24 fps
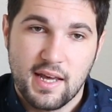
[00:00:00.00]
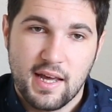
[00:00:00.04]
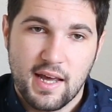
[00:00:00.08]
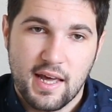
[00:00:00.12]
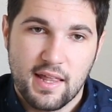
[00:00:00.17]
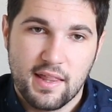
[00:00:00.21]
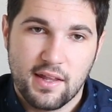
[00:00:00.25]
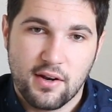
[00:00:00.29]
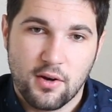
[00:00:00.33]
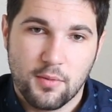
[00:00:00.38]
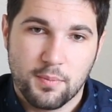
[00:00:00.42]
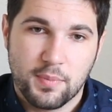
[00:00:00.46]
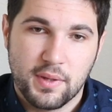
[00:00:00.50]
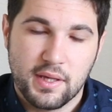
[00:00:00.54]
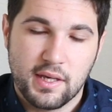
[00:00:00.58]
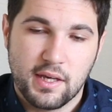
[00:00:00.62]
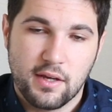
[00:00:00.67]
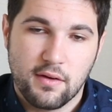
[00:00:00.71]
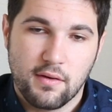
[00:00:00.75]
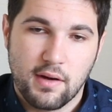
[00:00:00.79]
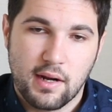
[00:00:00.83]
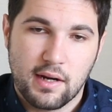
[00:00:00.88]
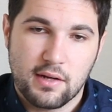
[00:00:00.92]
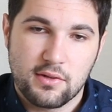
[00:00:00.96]
And then our pinky
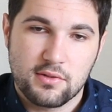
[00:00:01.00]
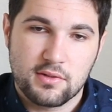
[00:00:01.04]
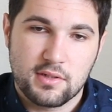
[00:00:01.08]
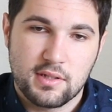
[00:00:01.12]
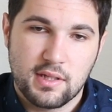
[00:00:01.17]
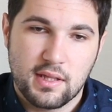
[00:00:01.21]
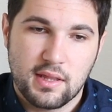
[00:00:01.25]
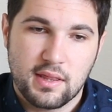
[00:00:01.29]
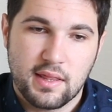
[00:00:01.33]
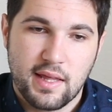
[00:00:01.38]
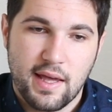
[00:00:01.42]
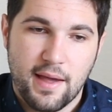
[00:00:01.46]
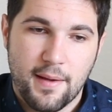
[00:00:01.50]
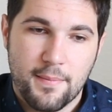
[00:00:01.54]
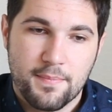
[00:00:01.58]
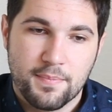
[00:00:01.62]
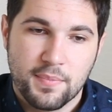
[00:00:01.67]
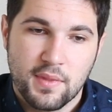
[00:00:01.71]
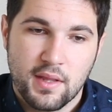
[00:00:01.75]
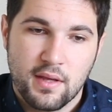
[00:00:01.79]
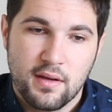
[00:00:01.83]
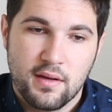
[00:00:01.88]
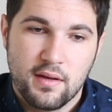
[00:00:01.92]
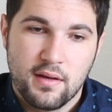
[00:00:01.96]
right underneath that
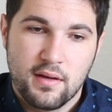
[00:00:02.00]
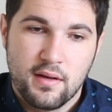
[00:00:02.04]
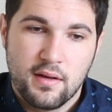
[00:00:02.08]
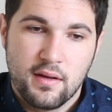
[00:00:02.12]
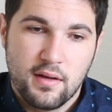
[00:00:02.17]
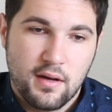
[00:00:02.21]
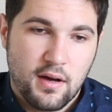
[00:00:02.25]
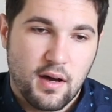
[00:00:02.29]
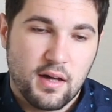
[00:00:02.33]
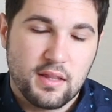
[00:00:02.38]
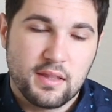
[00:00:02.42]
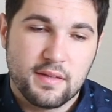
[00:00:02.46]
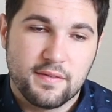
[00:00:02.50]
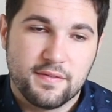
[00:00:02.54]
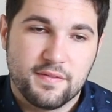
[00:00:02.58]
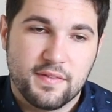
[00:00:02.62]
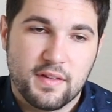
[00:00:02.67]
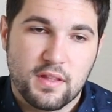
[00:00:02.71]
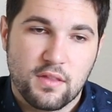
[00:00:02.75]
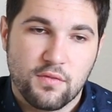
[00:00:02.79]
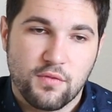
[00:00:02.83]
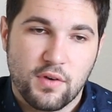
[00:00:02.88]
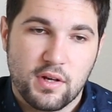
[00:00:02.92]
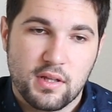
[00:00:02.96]
on the
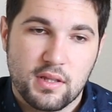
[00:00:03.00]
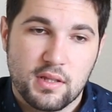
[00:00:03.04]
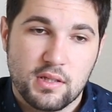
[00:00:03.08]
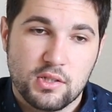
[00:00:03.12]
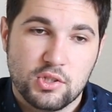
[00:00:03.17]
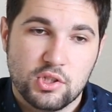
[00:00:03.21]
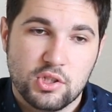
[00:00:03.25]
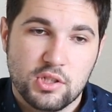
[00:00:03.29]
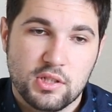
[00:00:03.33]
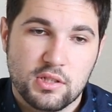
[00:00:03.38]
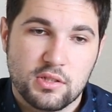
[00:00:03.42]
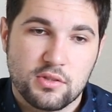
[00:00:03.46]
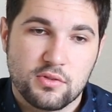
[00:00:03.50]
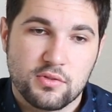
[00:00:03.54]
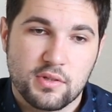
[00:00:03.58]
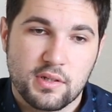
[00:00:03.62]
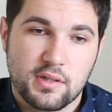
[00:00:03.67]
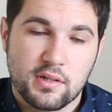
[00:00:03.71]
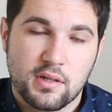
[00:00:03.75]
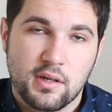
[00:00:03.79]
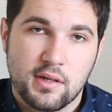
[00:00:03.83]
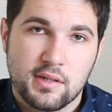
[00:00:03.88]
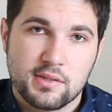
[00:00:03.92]
5th fret of the G string.